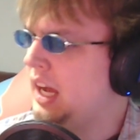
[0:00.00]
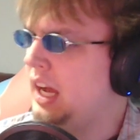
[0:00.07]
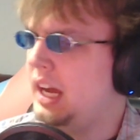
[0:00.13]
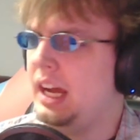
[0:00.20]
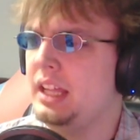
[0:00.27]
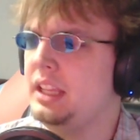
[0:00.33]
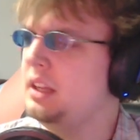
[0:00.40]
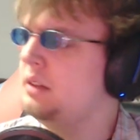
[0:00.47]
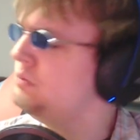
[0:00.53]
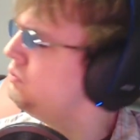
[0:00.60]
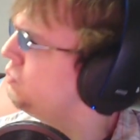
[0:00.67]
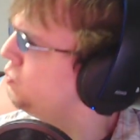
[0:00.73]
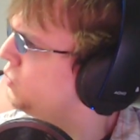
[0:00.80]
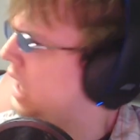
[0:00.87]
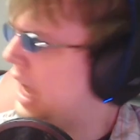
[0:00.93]
I,
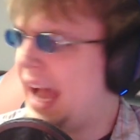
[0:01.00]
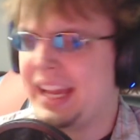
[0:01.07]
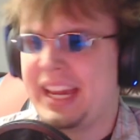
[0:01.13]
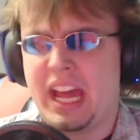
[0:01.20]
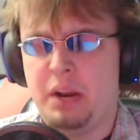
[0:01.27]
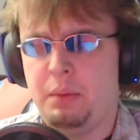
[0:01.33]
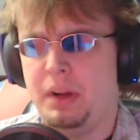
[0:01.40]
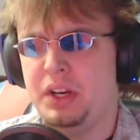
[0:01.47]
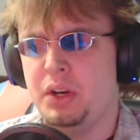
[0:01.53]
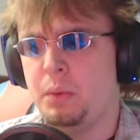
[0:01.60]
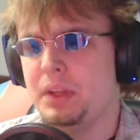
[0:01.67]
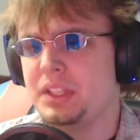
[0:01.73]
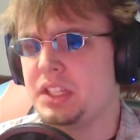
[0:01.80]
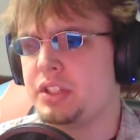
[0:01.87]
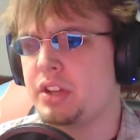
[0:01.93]
I kind of wonder
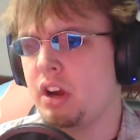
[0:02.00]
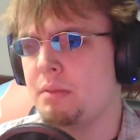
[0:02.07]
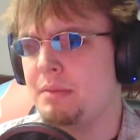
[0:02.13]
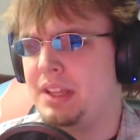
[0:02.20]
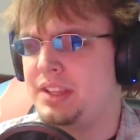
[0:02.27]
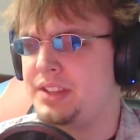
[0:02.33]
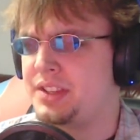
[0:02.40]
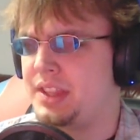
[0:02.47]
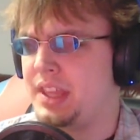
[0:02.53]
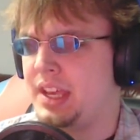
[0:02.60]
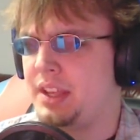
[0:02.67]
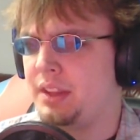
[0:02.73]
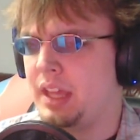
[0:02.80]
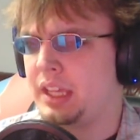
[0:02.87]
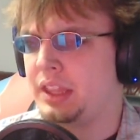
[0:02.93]
what determines
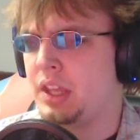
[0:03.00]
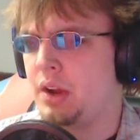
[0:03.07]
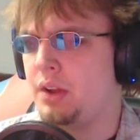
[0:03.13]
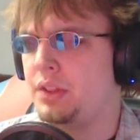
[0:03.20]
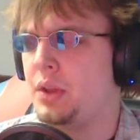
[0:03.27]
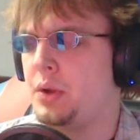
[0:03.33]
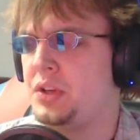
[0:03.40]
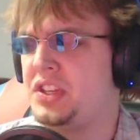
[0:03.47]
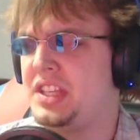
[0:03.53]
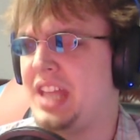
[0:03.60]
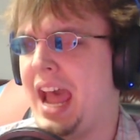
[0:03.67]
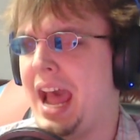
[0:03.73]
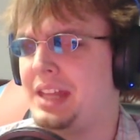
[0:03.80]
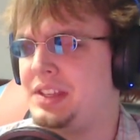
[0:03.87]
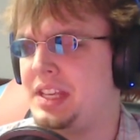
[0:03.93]
that, like their their
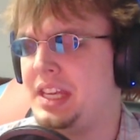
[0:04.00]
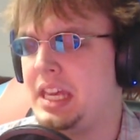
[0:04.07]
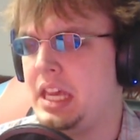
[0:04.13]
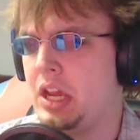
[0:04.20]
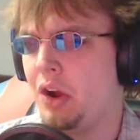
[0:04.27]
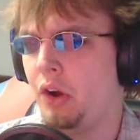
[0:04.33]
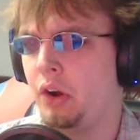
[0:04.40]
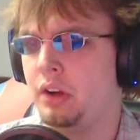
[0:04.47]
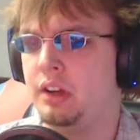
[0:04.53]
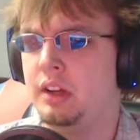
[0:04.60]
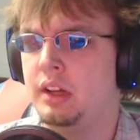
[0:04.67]
stats here.